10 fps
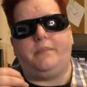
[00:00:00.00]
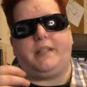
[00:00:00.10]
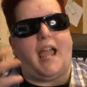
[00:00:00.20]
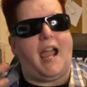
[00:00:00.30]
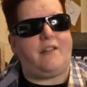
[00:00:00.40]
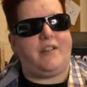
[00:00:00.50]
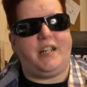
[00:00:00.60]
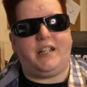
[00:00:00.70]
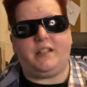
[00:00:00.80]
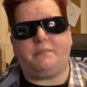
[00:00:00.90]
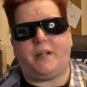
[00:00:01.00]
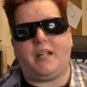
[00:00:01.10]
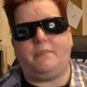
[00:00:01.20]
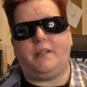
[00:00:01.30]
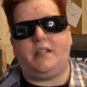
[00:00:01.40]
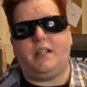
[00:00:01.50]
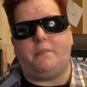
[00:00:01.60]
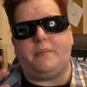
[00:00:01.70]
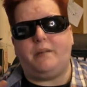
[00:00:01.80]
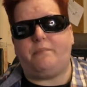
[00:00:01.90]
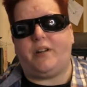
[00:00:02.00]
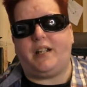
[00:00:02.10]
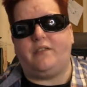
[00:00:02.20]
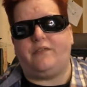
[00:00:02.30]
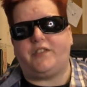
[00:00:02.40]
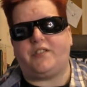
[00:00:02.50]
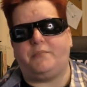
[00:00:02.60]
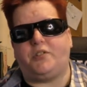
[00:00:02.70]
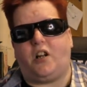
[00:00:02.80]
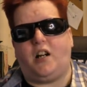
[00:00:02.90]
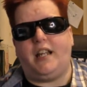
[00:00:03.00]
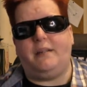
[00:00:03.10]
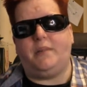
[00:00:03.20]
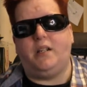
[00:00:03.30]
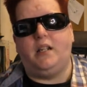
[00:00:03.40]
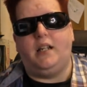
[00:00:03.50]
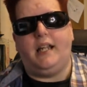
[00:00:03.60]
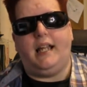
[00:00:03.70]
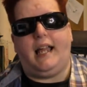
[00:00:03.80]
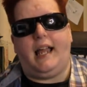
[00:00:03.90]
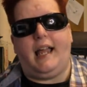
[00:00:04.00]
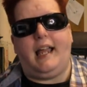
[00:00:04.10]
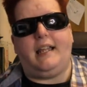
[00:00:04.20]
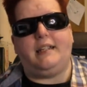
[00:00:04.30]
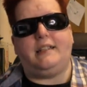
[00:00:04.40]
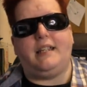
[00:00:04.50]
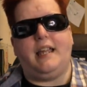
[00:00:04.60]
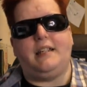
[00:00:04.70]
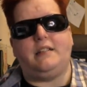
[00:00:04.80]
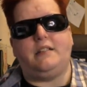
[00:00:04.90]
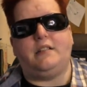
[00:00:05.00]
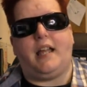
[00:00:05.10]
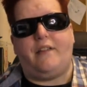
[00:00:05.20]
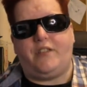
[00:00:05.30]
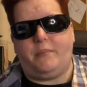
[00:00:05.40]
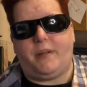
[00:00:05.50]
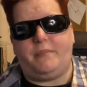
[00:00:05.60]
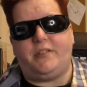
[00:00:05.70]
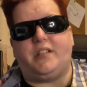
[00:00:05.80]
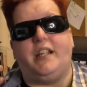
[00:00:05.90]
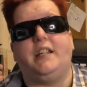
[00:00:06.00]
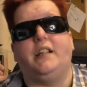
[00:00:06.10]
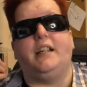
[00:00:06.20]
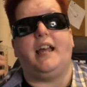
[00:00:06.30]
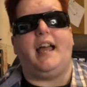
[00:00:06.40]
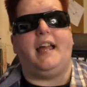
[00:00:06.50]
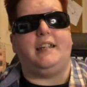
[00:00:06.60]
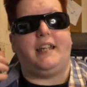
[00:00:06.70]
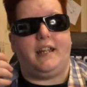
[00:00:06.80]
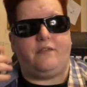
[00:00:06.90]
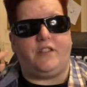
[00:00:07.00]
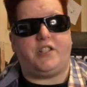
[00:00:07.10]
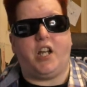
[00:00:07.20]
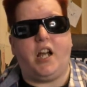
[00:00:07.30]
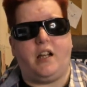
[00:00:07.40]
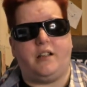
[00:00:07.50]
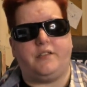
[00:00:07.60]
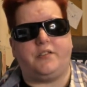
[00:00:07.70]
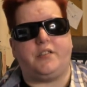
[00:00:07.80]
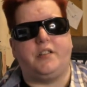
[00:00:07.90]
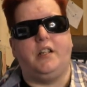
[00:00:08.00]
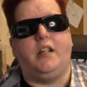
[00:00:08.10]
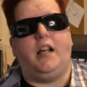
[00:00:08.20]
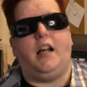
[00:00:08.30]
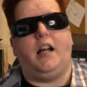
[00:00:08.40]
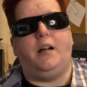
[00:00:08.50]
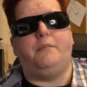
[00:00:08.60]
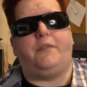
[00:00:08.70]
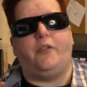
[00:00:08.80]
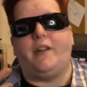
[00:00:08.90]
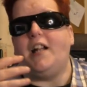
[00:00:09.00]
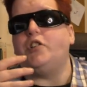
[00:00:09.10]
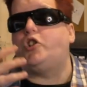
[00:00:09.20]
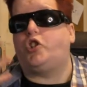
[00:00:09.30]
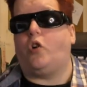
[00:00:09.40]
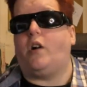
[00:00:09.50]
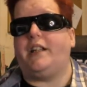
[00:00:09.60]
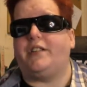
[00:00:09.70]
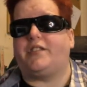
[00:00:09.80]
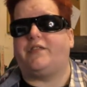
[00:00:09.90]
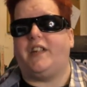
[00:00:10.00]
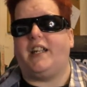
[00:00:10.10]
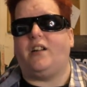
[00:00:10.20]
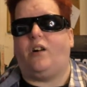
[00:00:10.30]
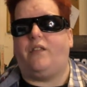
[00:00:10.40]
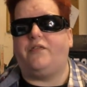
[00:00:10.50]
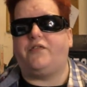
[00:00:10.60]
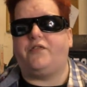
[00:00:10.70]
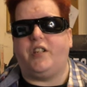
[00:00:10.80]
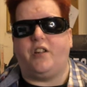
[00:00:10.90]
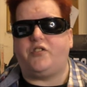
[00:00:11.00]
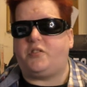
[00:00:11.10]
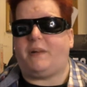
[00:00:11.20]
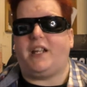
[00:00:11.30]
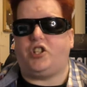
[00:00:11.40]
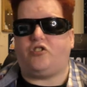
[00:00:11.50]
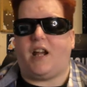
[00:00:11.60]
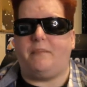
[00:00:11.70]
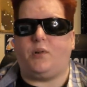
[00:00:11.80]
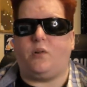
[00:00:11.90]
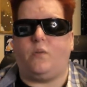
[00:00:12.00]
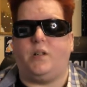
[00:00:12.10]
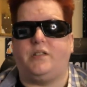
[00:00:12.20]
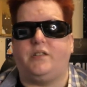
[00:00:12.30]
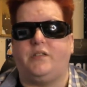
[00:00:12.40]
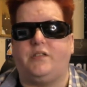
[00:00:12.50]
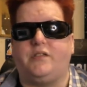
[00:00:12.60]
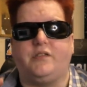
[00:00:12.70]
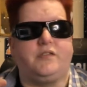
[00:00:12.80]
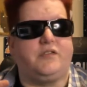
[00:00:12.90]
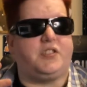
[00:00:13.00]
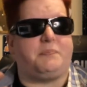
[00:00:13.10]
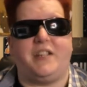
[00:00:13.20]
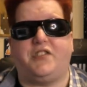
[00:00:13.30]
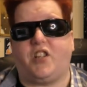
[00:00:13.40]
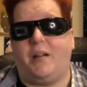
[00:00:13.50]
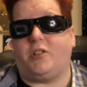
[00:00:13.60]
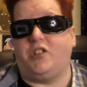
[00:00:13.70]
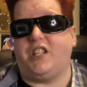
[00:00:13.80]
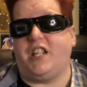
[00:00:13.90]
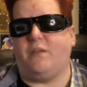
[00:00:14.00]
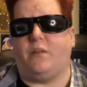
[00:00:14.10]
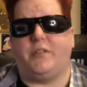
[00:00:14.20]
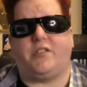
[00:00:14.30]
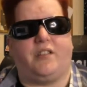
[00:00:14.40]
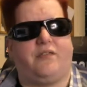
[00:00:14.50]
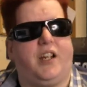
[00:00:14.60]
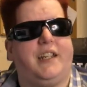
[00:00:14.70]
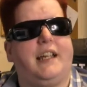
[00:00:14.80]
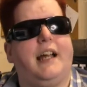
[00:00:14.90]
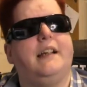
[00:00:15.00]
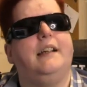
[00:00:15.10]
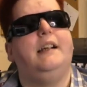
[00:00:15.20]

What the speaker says: carrying the baby, you know, being pregnant for some time, and then having the babies taken and then returned, through that joyous thing of, you know, space travel and space-time continuum and stuff like that,